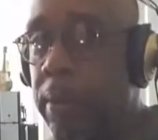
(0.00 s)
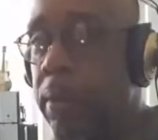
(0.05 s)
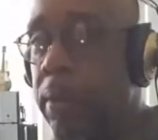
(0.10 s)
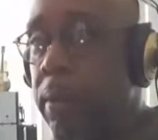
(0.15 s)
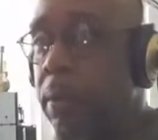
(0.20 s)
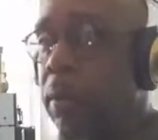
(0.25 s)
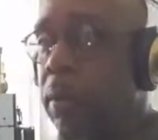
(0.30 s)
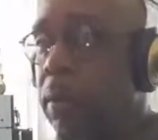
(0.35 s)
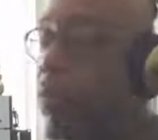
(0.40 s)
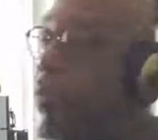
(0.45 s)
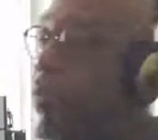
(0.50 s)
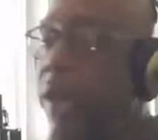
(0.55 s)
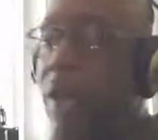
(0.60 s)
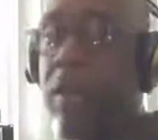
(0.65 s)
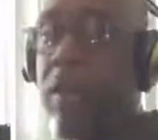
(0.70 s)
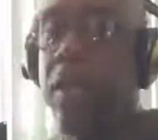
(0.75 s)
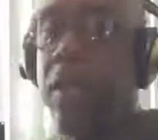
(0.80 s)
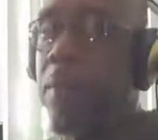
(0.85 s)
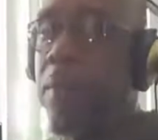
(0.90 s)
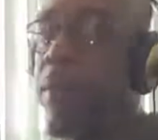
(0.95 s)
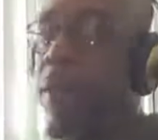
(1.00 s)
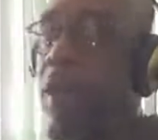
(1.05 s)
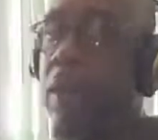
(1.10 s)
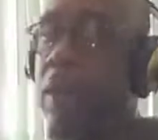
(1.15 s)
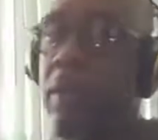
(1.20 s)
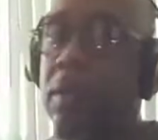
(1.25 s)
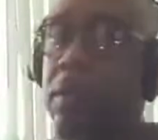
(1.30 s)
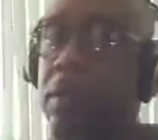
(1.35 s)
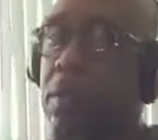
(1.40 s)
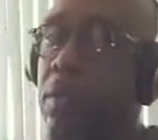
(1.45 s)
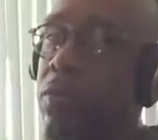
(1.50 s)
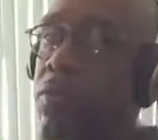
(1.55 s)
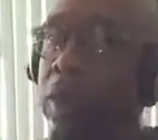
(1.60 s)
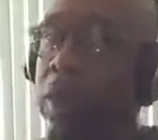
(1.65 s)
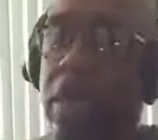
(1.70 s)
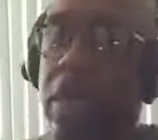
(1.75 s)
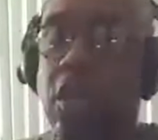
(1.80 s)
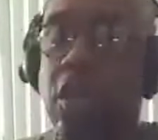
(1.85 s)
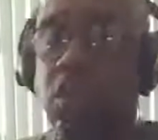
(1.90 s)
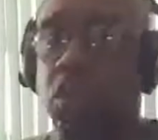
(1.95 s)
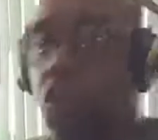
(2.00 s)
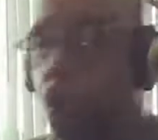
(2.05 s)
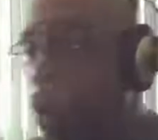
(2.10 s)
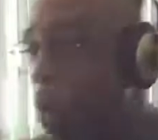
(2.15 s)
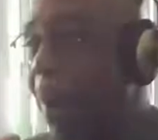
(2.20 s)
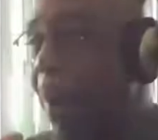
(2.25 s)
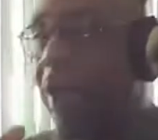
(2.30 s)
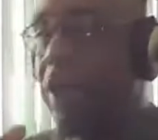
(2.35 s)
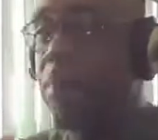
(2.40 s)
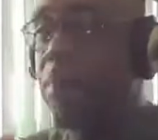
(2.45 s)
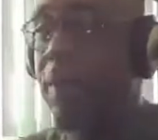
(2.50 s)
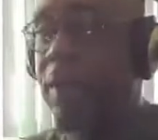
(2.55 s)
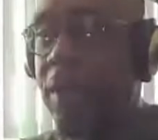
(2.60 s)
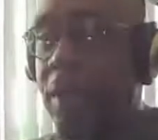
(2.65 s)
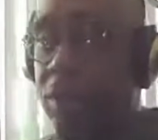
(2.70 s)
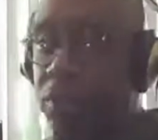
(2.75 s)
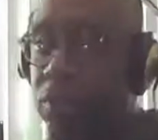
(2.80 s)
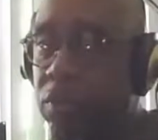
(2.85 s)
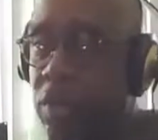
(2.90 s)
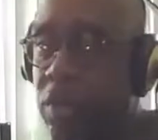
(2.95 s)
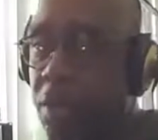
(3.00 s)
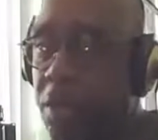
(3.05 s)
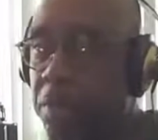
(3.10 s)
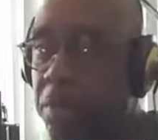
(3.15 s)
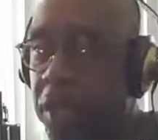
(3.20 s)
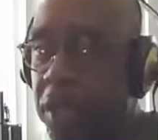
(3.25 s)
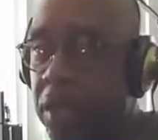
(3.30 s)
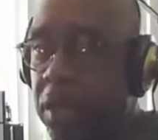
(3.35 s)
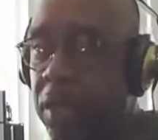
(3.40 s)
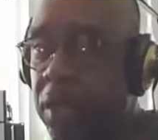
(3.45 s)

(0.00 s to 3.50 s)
Don't do that again, man. Don't do that again. Nobody better not do that to me.